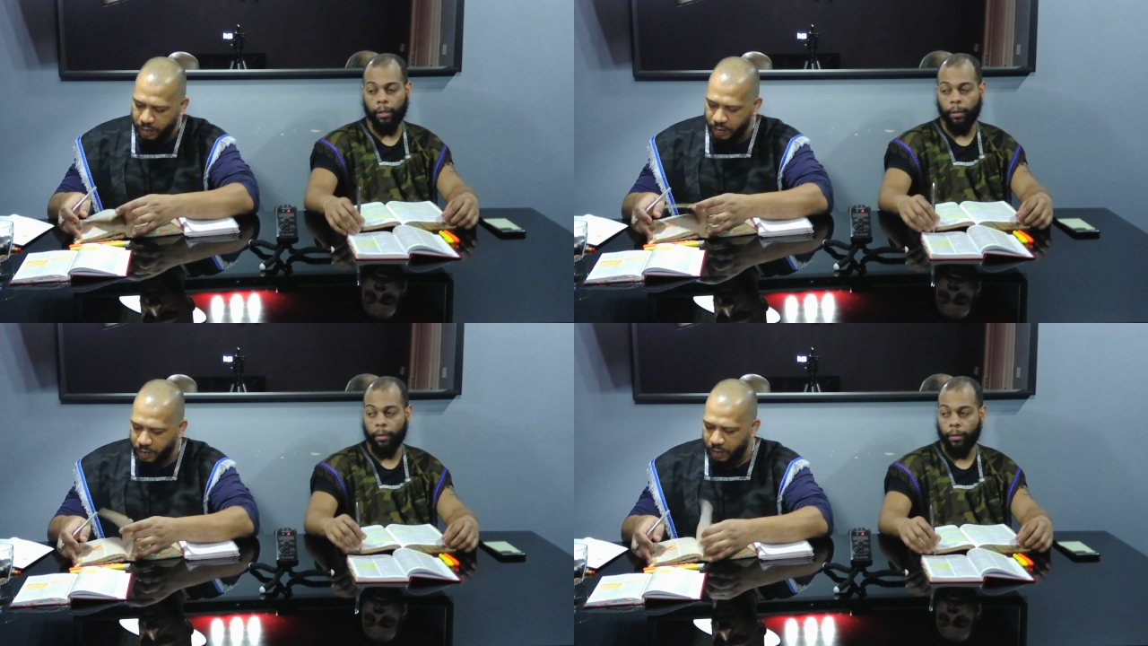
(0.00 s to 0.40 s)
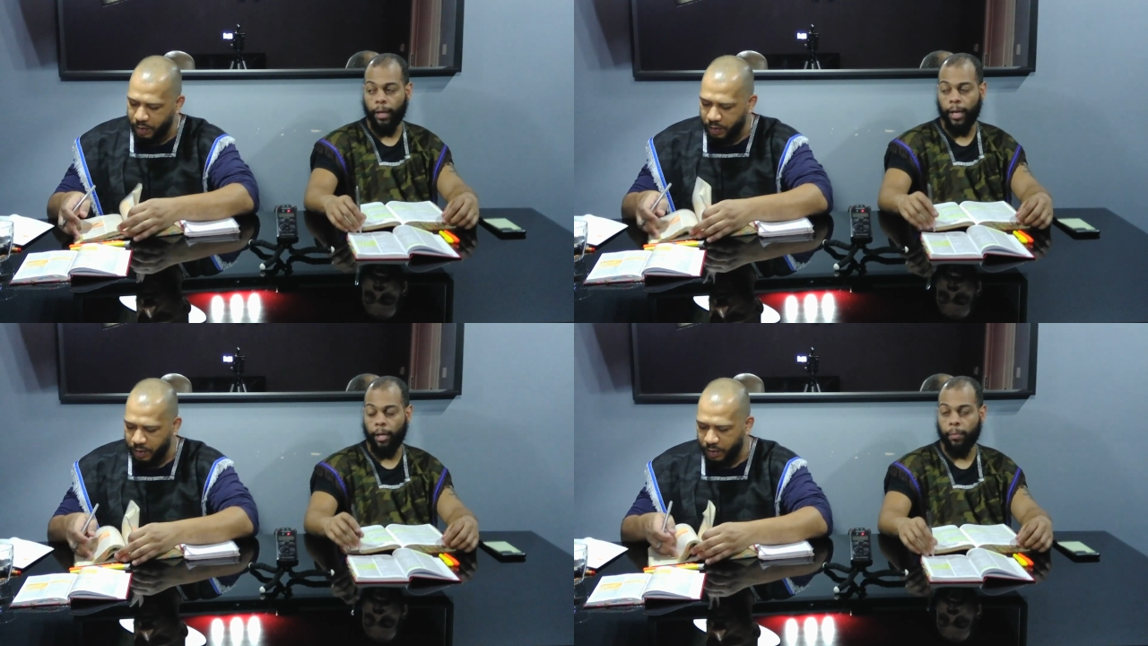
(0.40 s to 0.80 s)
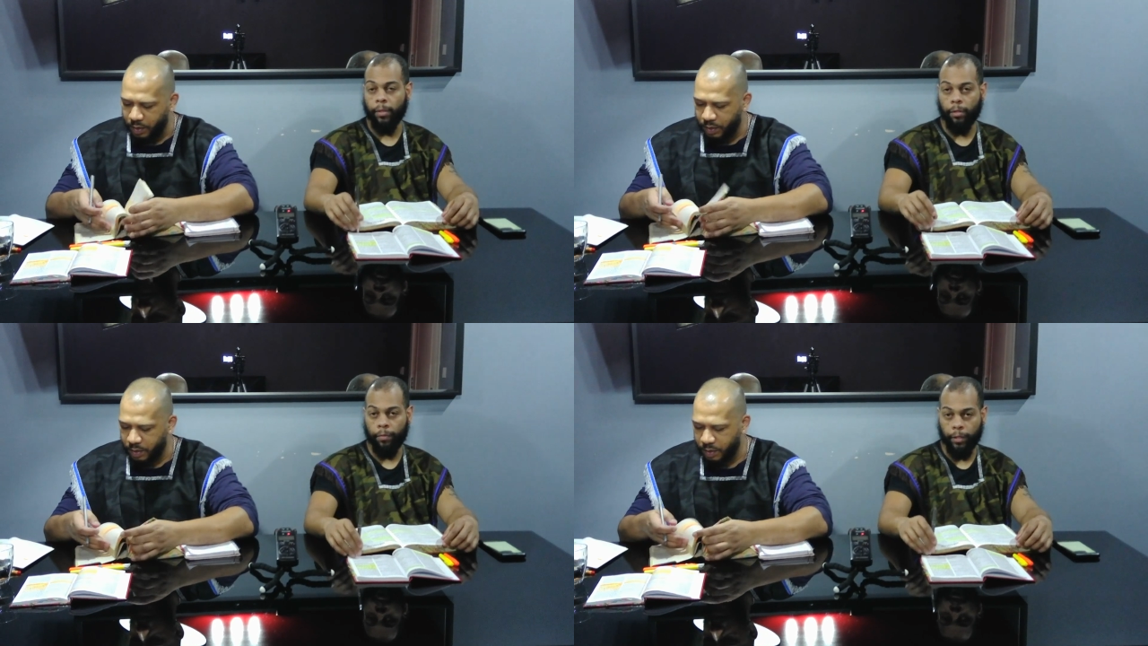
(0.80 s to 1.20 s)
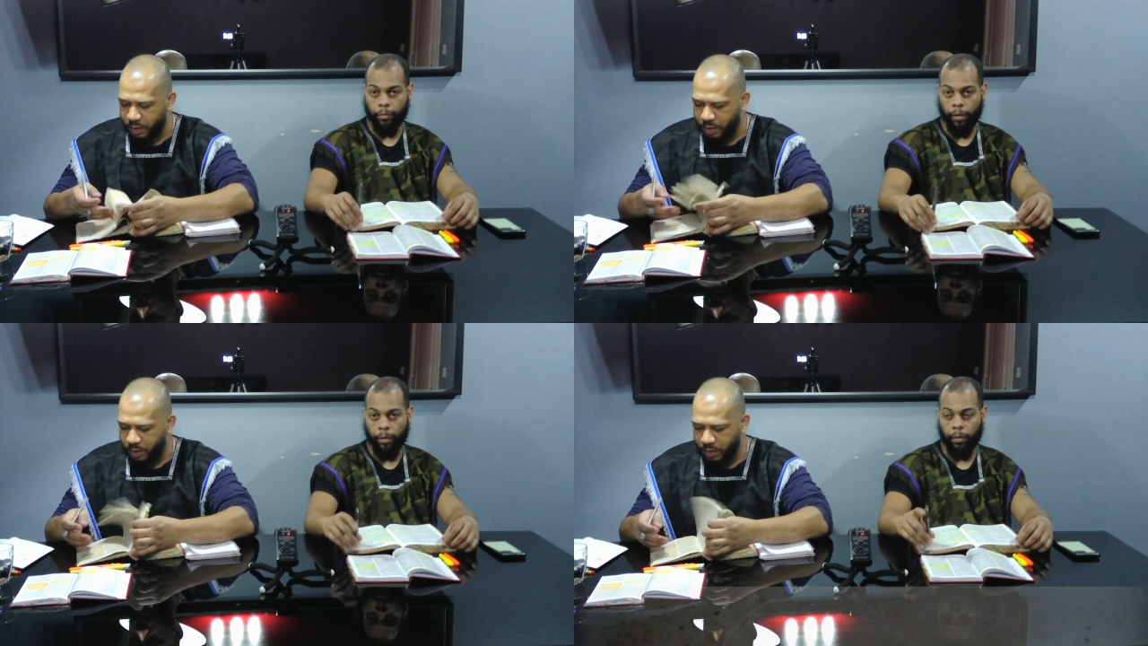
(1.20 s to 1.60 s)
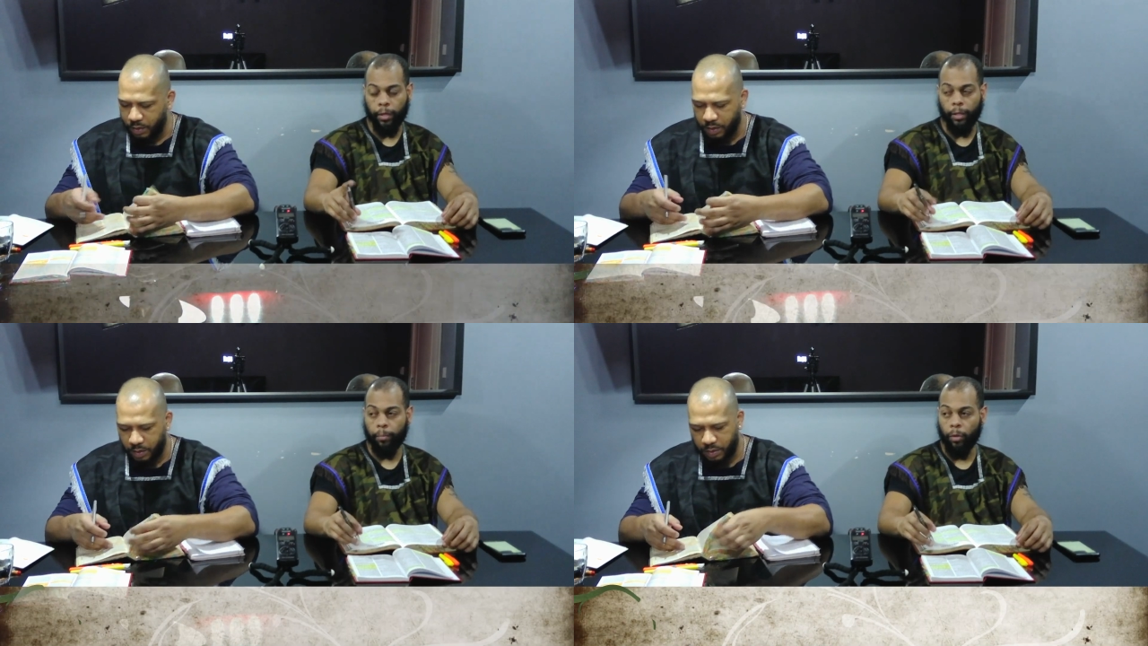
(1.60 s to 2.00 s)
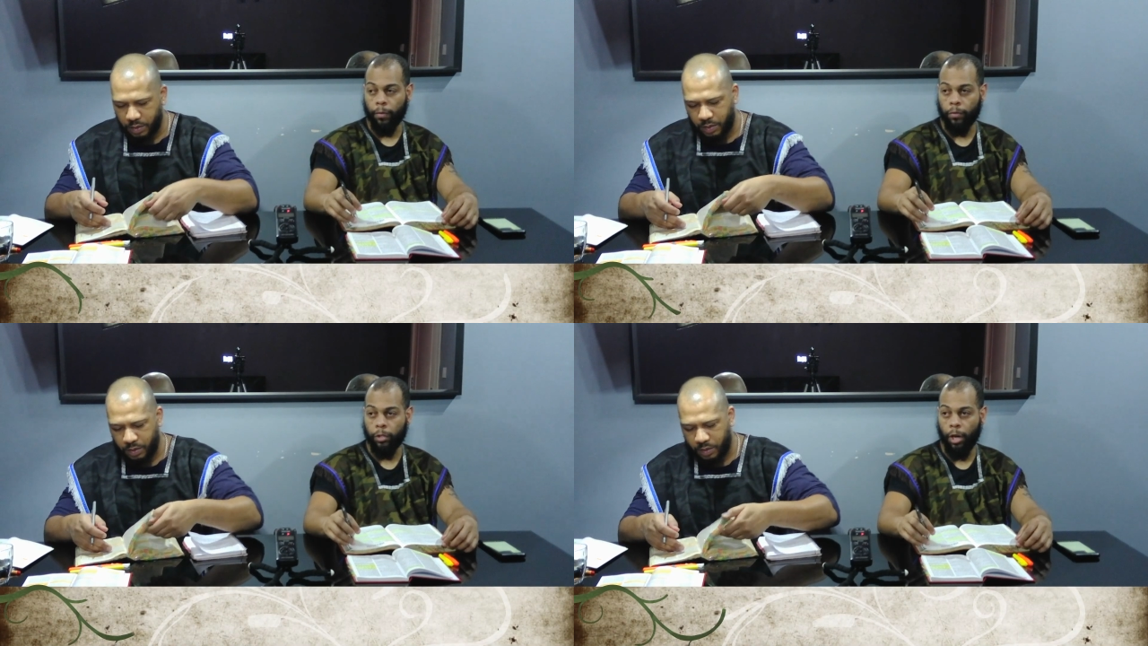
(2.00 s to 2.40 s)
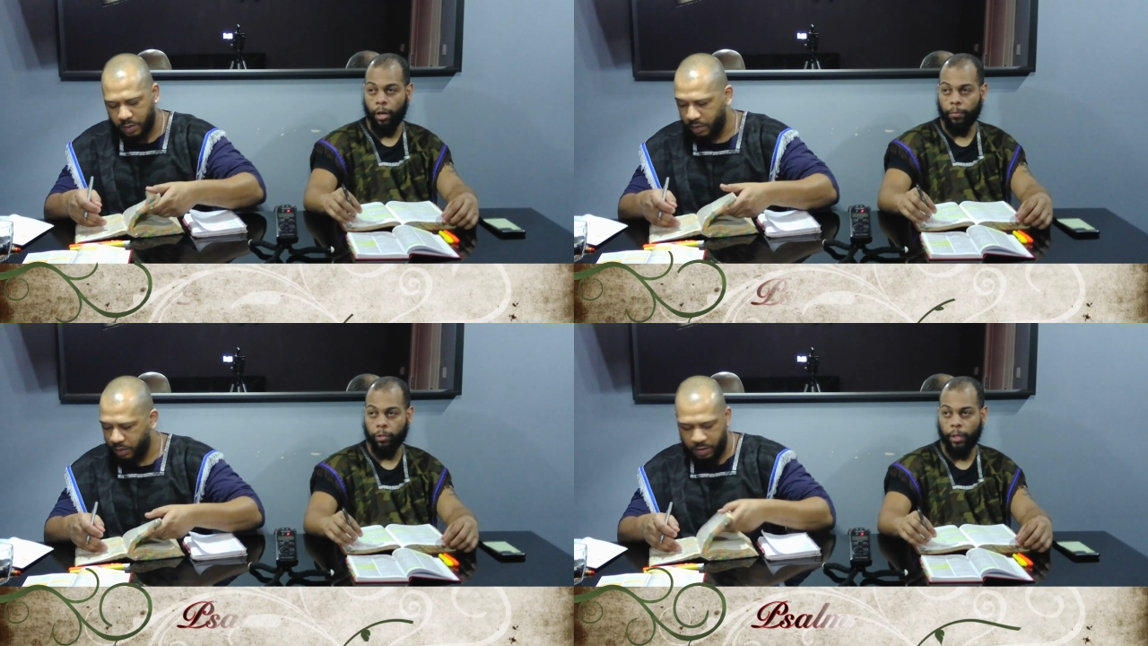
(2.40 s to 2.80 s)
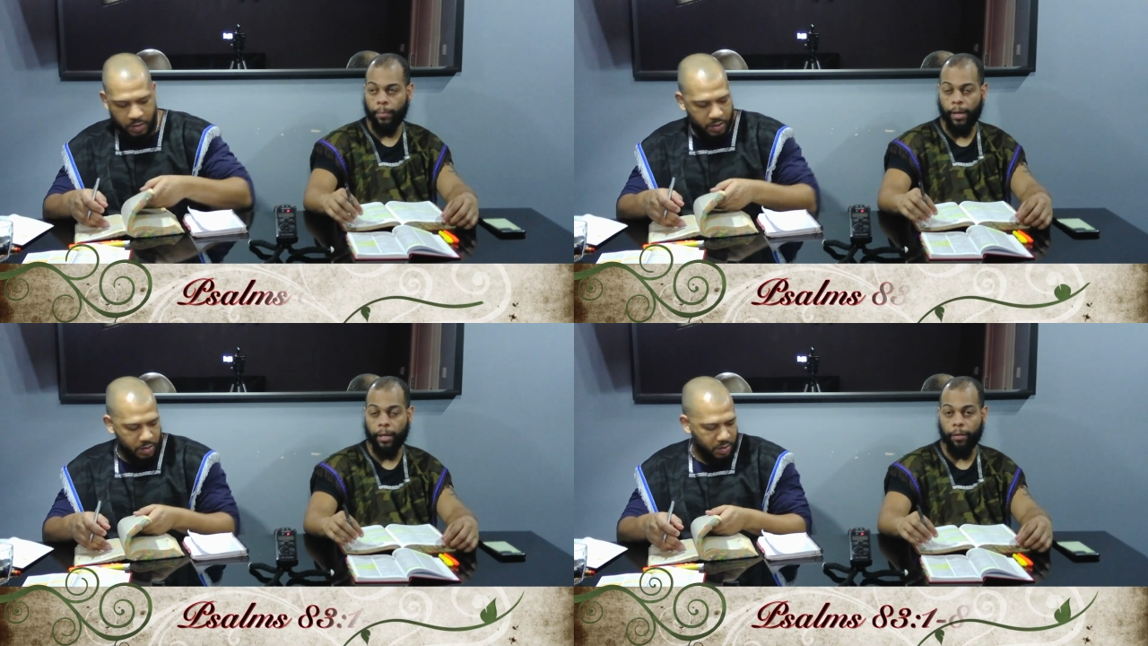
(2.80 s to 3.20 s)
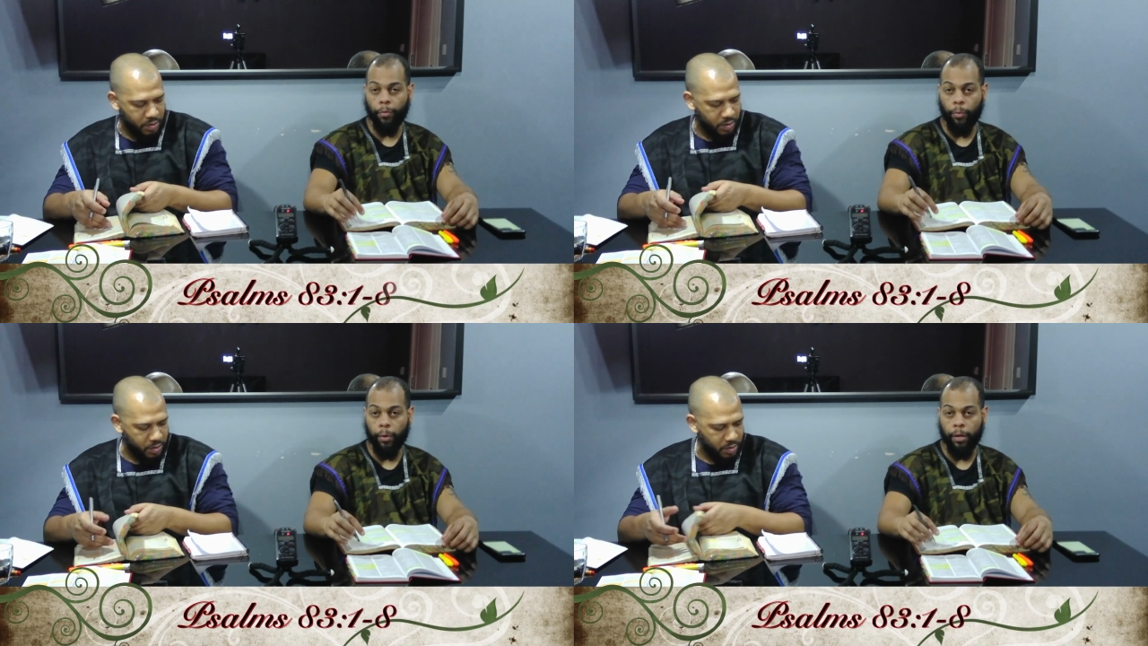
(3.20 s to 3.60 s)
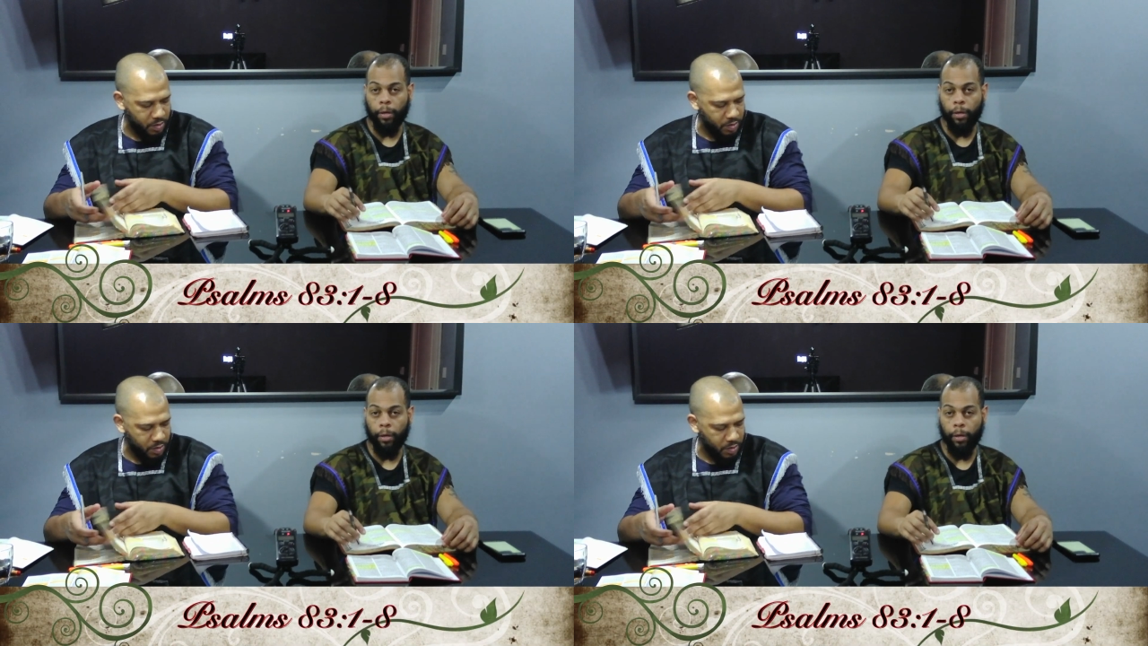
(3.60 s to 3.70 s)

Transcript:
Speaker 1: the enemies of Israel in the book of Psalms, chapter 83.